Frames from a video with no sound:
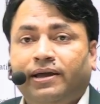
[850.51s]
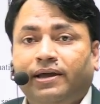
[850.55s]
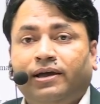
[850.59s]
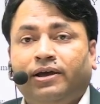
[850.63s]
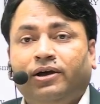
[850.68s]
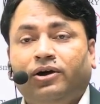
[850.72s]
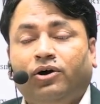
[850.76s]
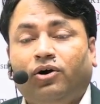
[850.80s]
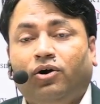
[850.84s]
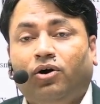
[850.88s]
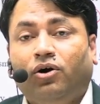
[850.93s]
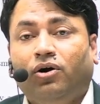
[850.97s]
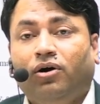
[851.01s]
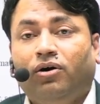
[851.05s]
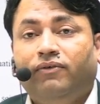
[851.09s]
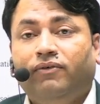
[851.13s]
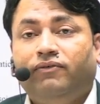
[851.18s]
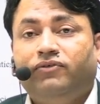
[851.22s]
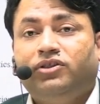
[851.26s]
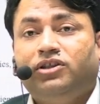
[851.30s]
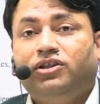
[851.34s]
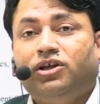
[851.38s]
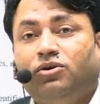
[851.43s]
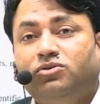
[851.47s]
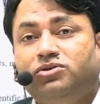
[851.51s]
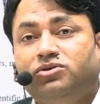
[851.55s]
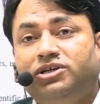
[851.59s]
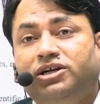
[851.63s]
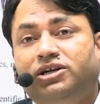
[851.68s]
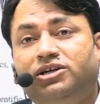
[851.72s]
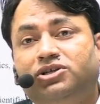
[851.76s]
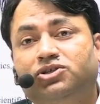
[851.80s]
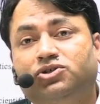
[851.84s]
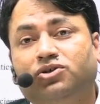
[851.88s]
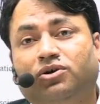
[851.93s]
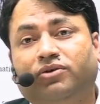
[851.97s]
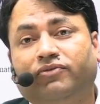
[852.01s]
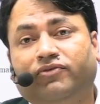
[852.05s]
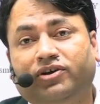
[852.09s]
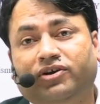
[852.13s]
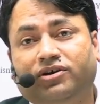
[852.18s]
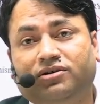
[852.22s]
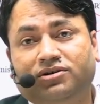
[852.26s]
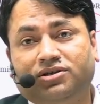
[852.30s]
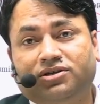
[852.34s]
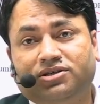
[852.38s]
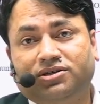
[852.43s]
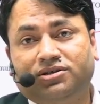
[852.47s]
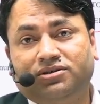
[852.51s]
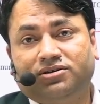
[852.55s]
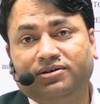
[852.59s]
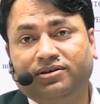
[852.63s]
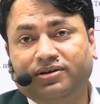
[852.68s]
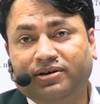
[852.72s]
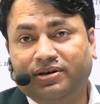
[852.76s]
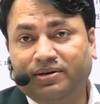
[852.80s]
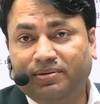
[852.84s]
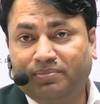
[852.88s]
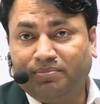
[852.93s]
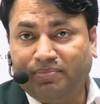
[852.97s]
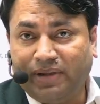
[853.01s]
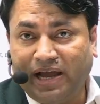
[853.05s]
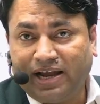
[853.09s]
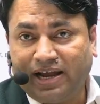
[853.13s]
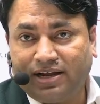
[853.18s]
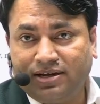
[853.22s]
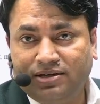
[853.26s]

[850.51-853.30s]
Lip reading: of thousands of years back.